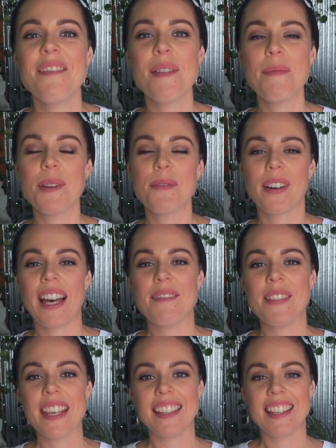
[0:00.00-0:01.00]
my beautiful
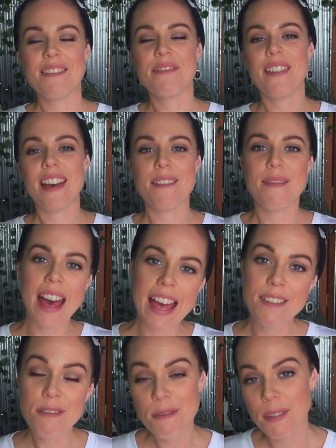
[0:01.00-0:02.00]
MK Love fam,
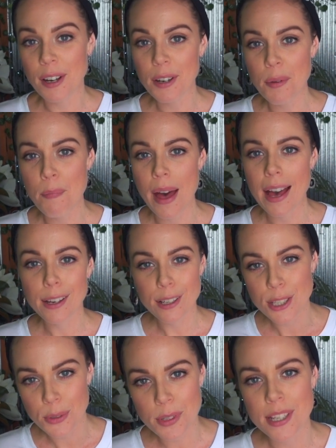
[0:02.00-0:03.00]
and welcome back
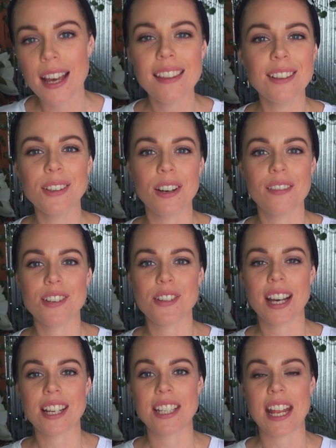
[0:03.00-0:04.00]
to another Law of
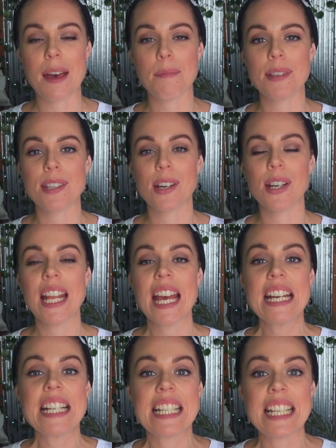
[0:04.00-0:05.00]
Attraction episode.
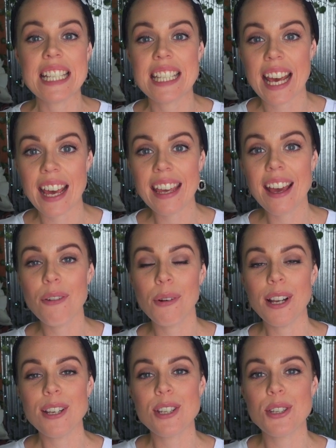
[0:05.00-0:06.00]
Today, I
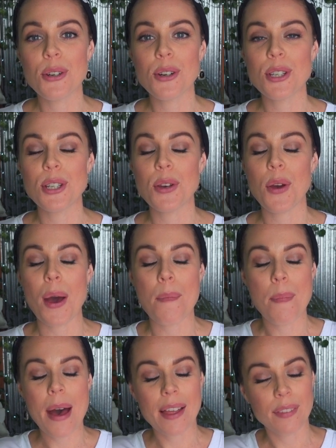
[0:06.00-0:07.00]
wanted to talk to you
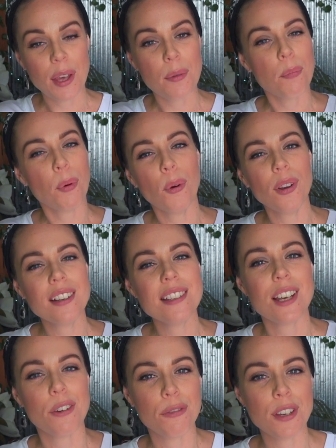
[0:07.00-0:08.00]
about the importance
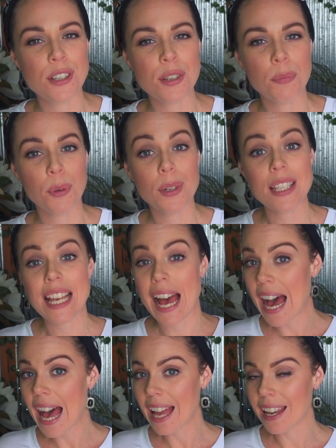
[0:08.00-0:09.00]
of vision boards,
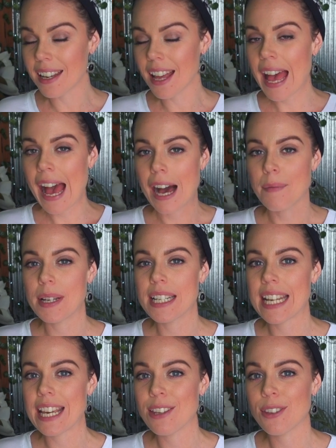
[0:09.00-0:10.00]
and I'm going to
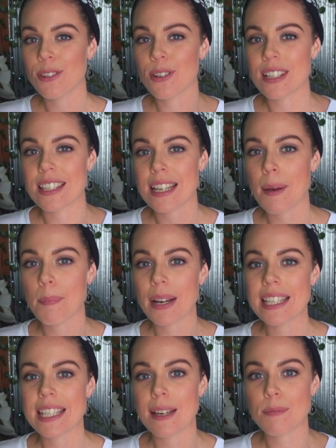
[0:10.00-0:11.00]
take you through a
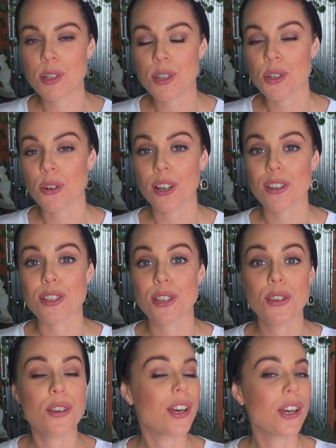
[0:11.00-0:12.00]
step-by-step tutorial so
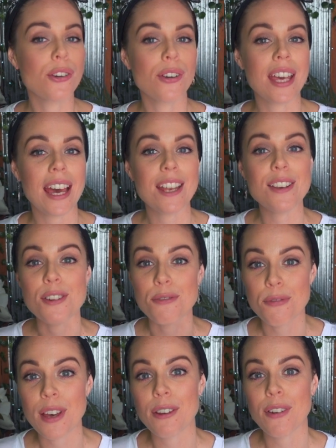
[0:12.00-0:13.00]
you can create your
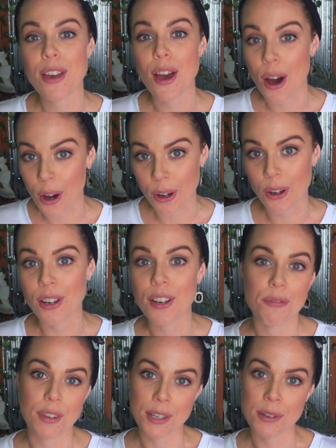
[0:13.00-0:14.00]
very own
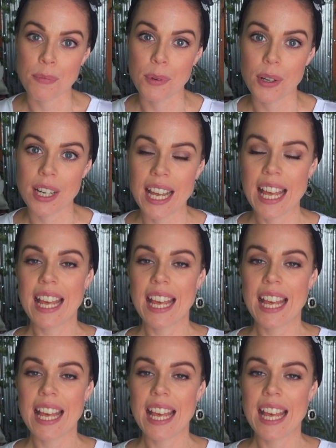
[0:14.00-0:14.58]
vision board.